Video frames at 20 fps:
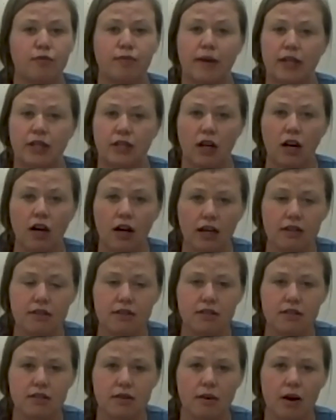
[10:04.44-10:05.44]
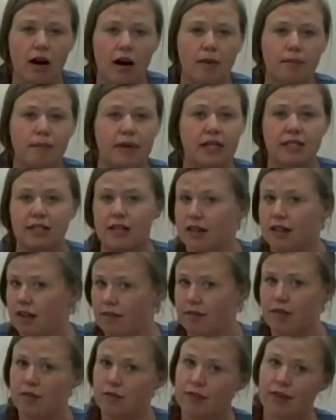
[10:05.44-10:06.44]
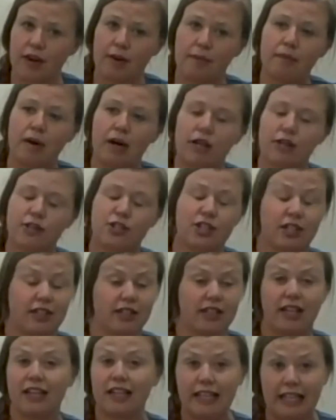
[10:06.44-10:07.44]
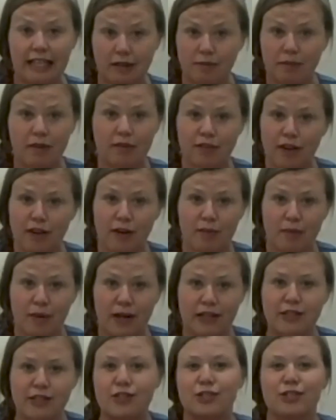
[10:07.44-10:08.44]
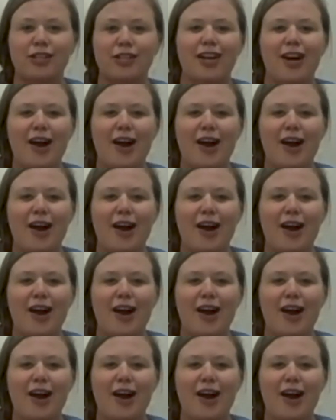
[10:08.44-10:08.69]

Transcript: of my dogs um, because I love them very much and they need me very much.